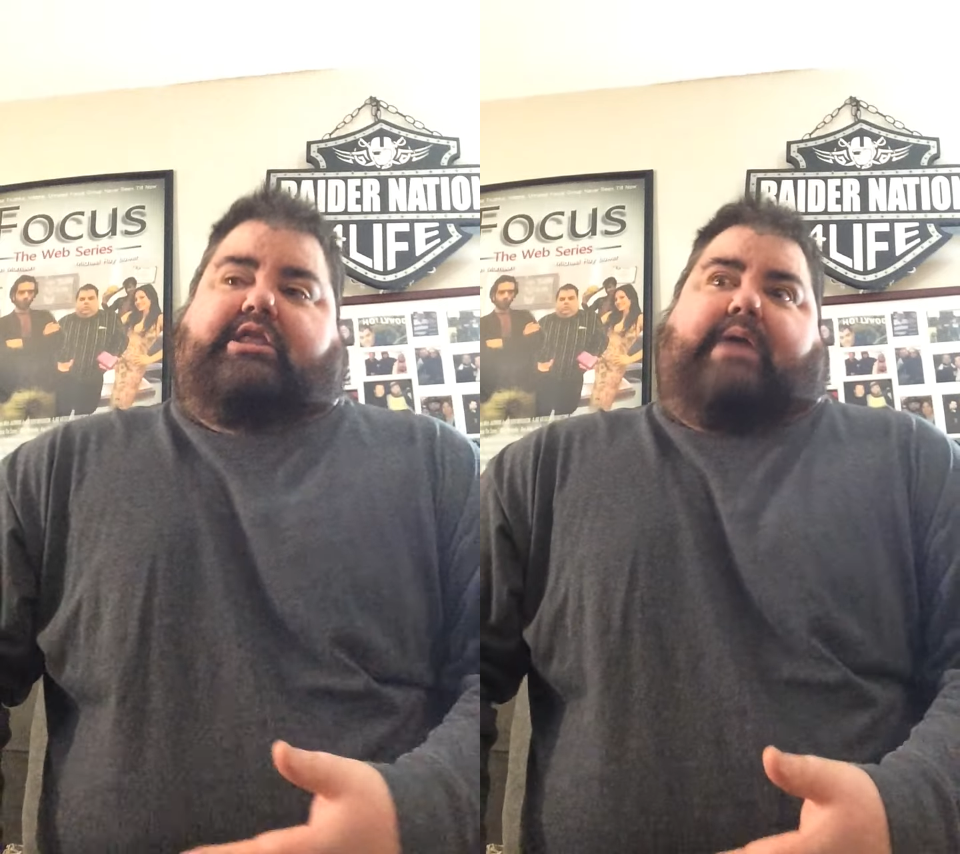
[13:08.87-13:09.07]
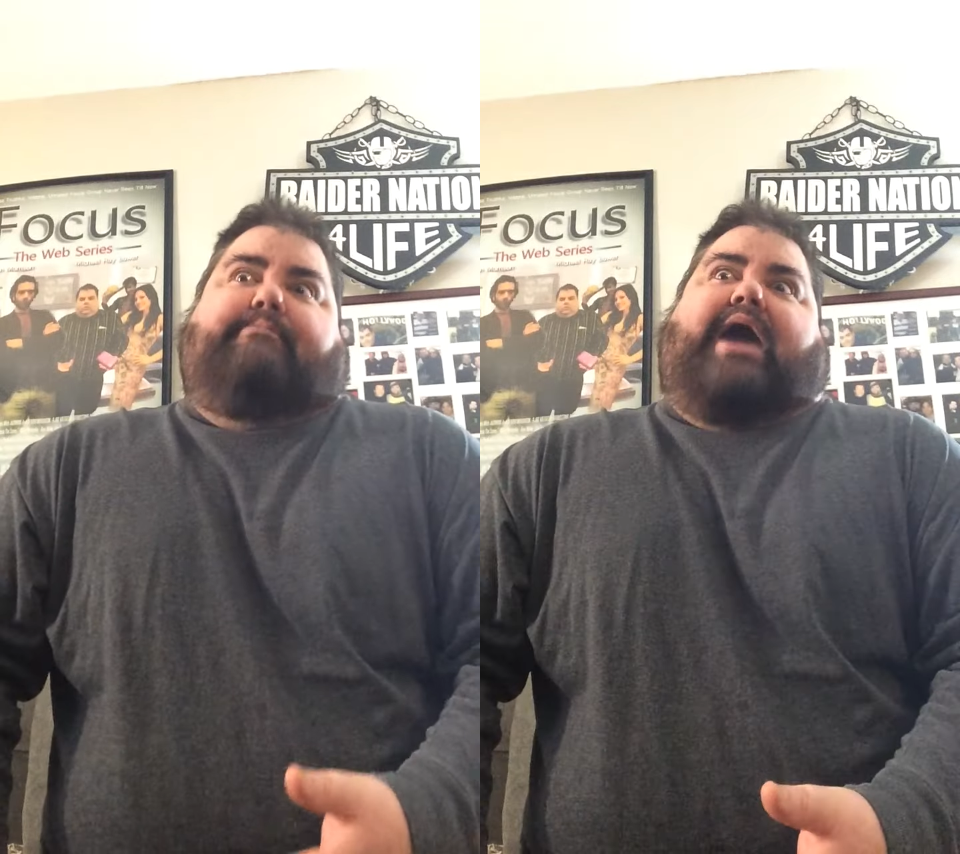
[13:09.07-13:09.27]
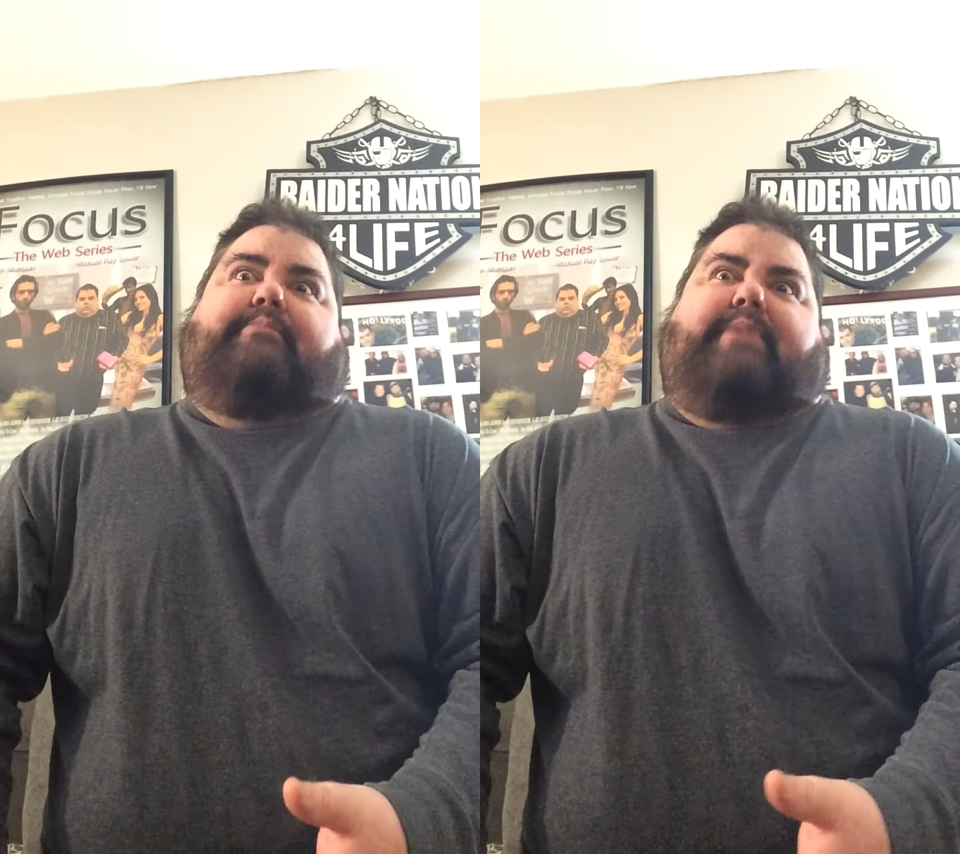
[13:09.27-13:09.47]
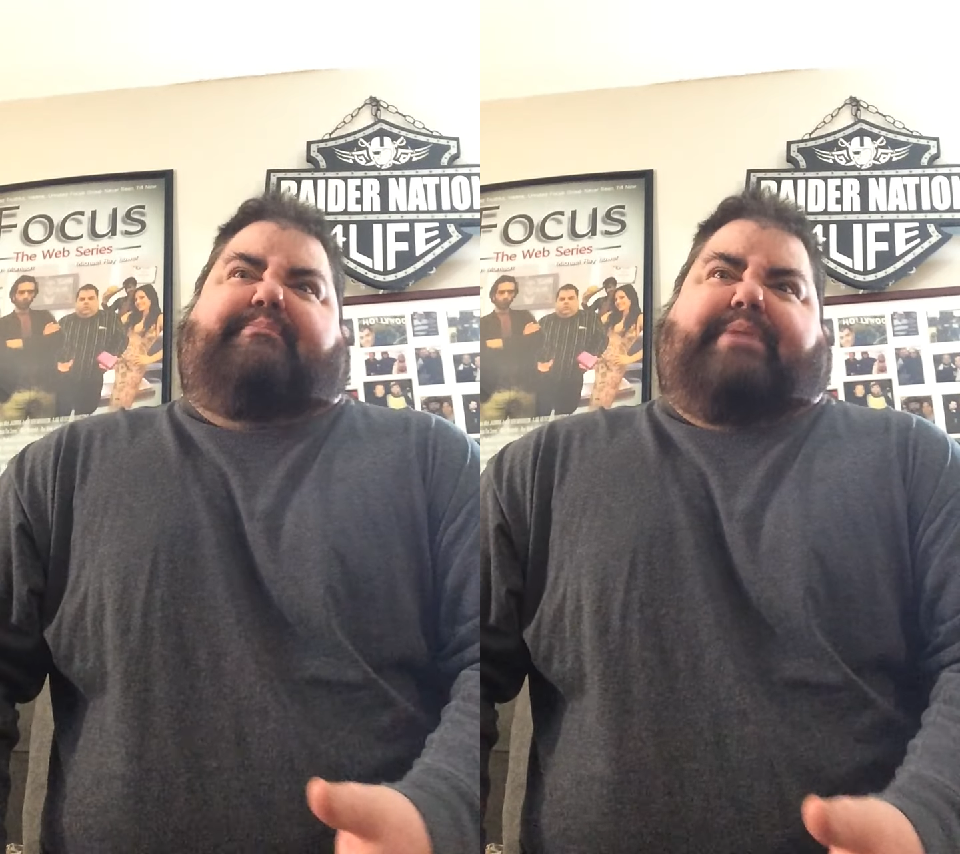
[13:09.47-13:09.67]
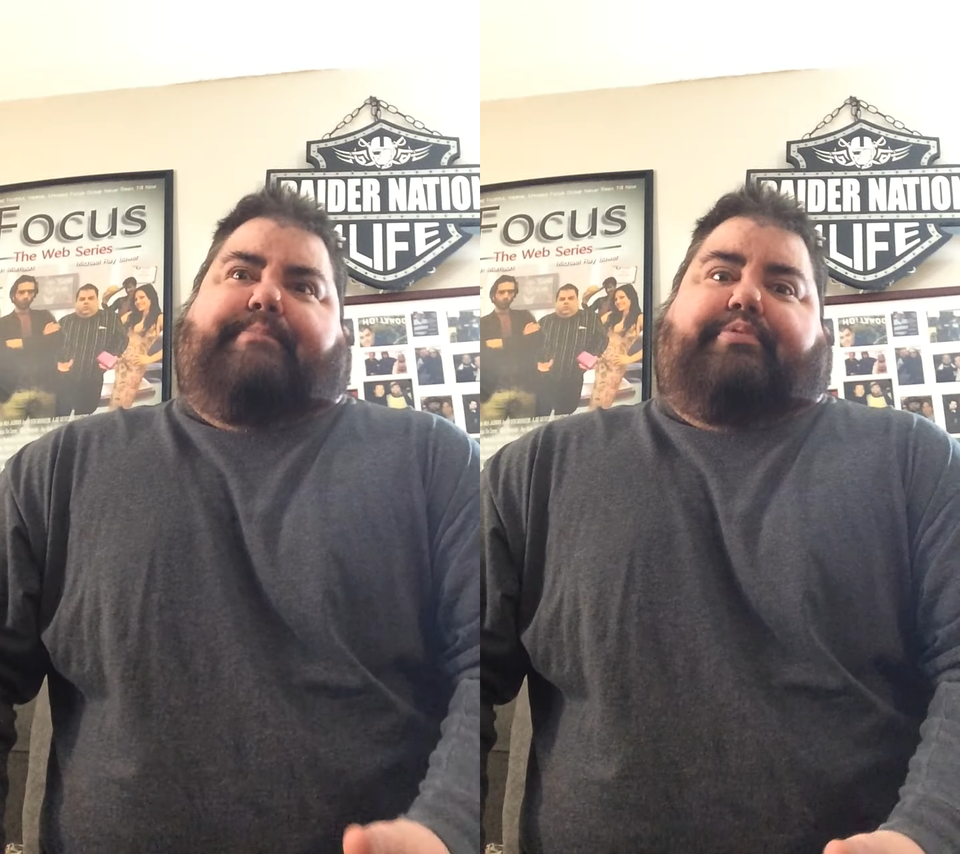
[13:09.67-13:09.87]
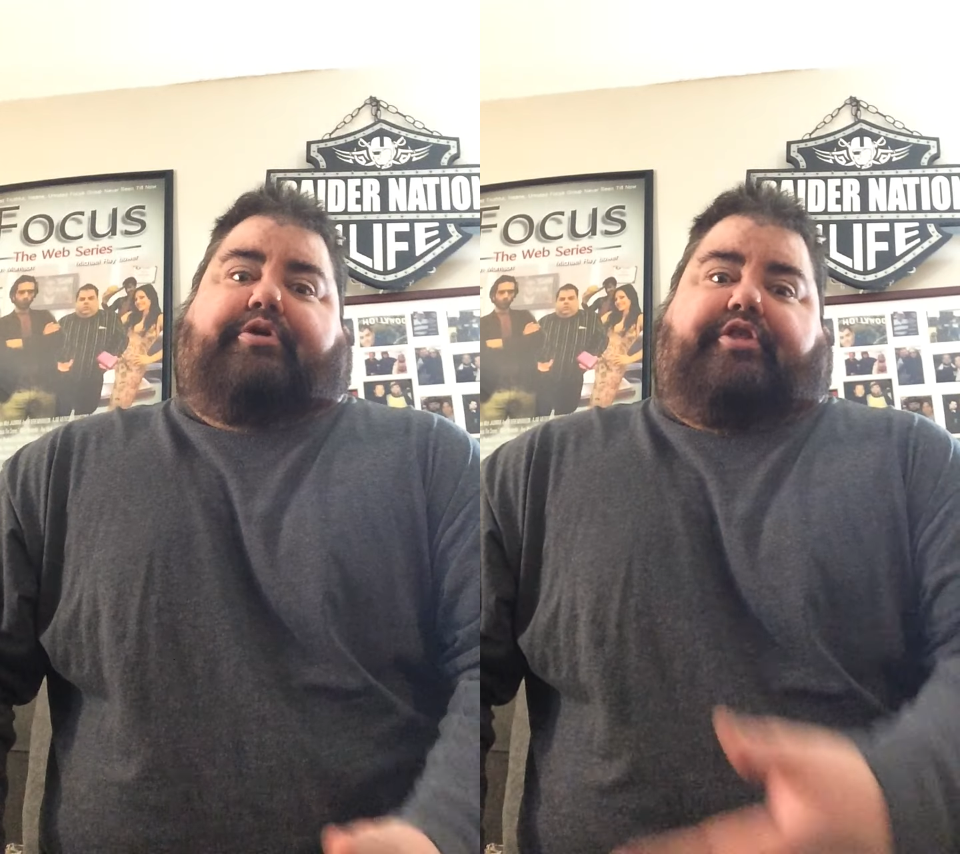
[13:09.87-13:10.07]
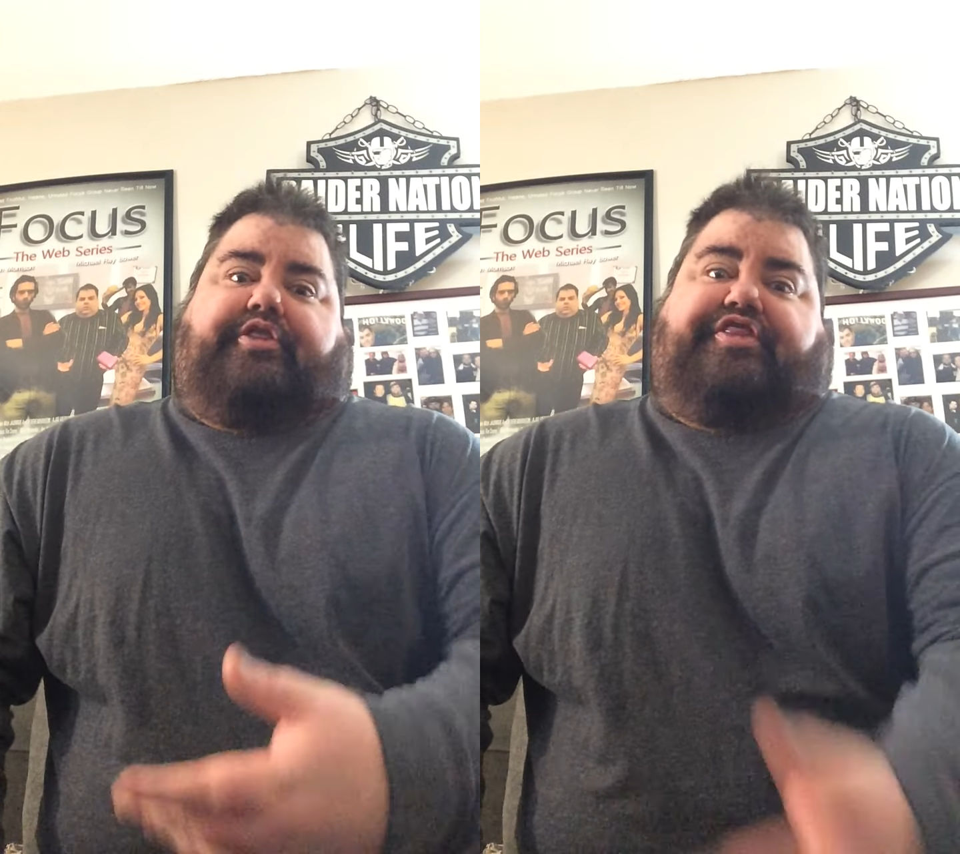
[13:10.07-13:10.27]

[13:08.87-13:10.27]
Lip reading: They might make people